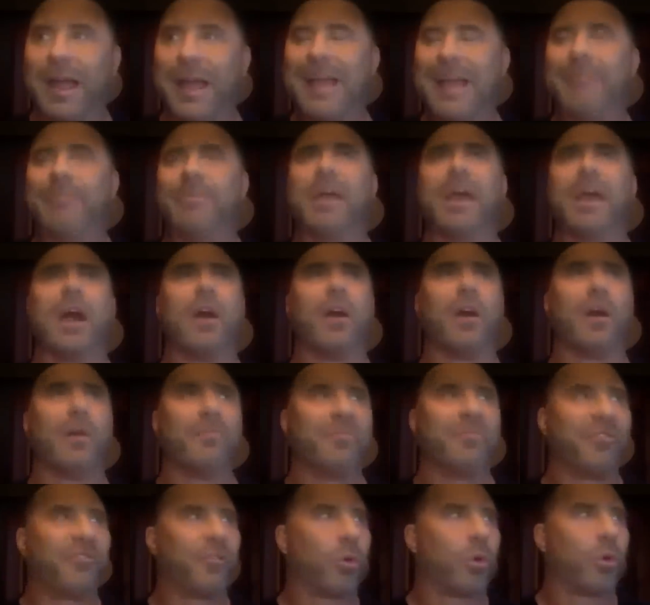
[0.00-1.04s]
i am now
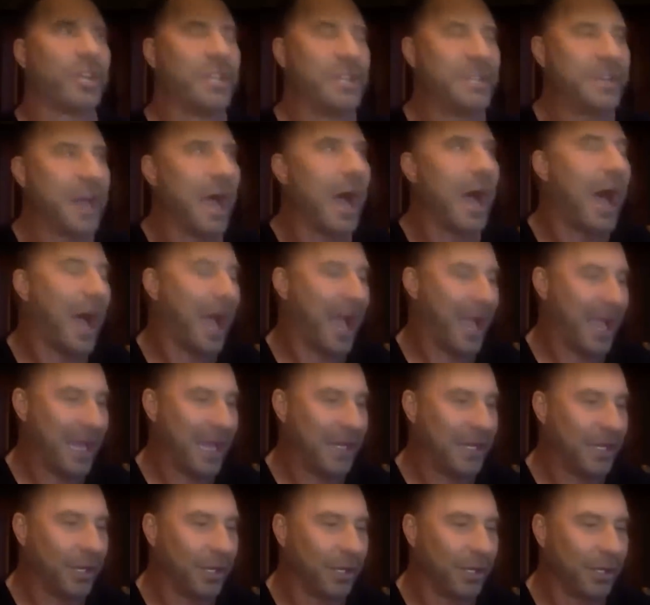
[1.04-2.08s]
i'm
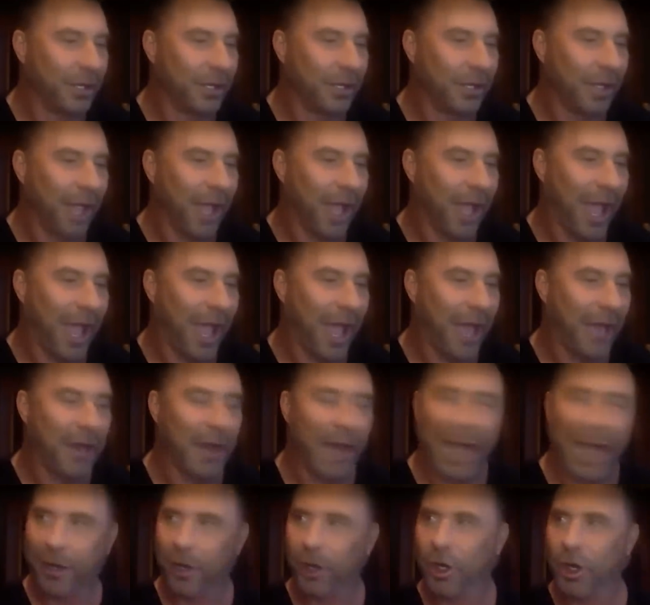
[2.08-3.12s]
49 and
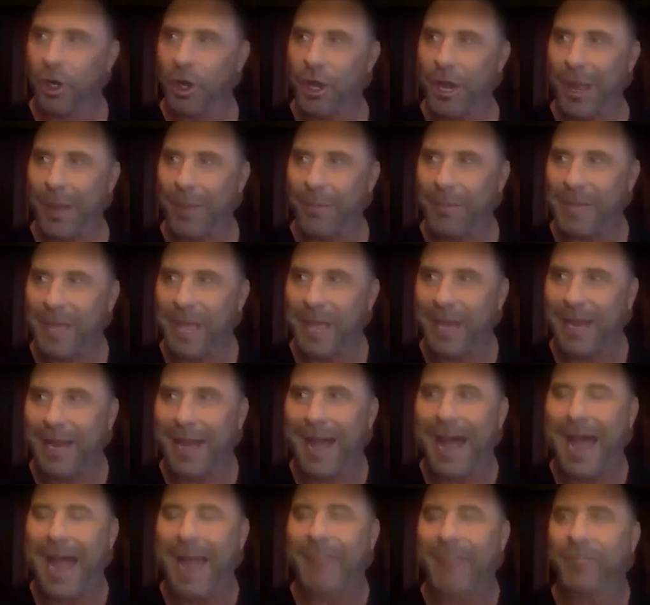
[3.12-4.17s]
I heard him. Yet
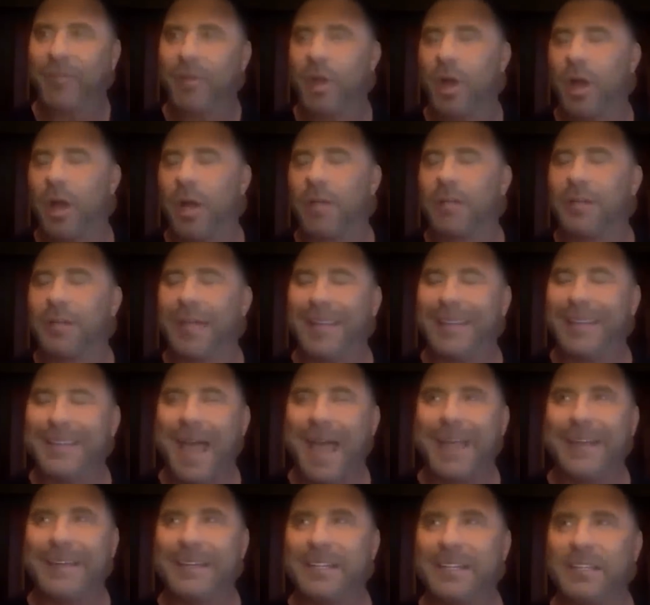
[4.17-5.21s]
I've gone
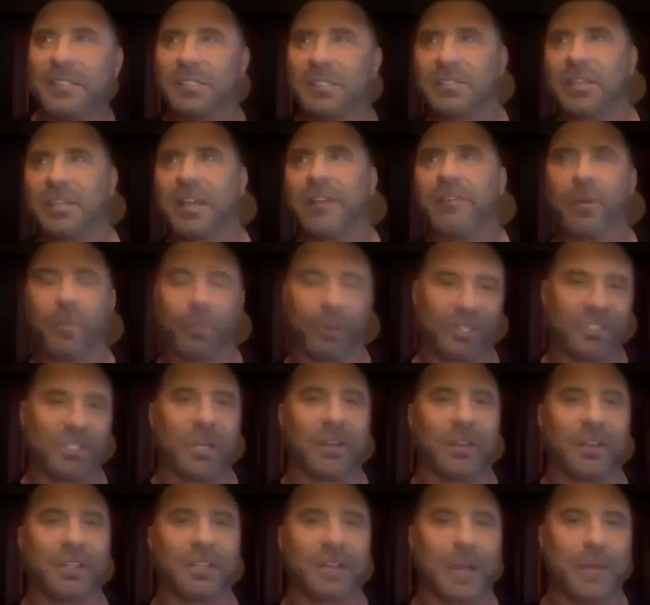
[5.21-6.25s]
97%
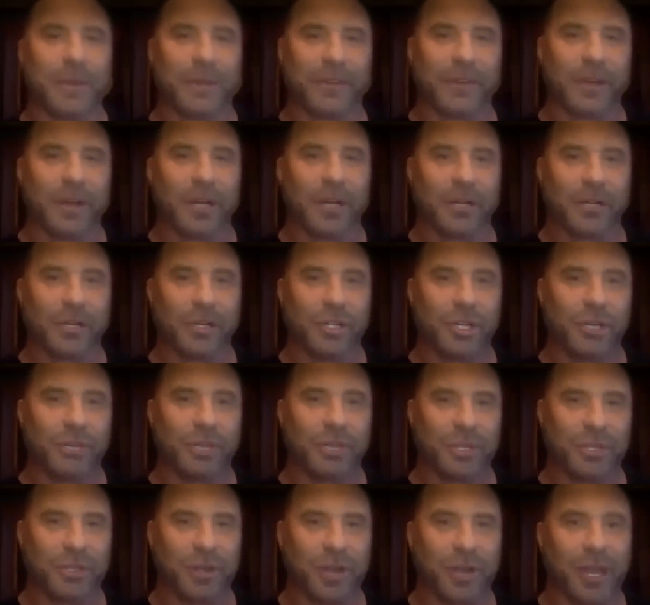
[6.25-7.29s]
of the time I've gone to the gym
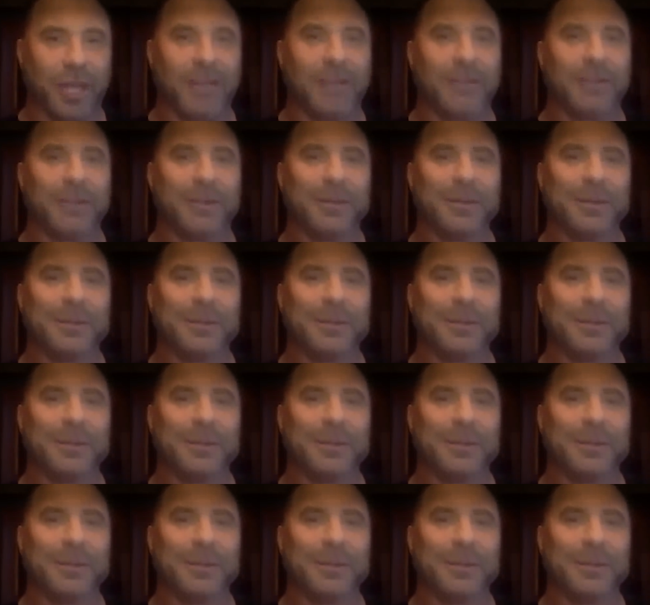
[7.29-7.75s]
to train.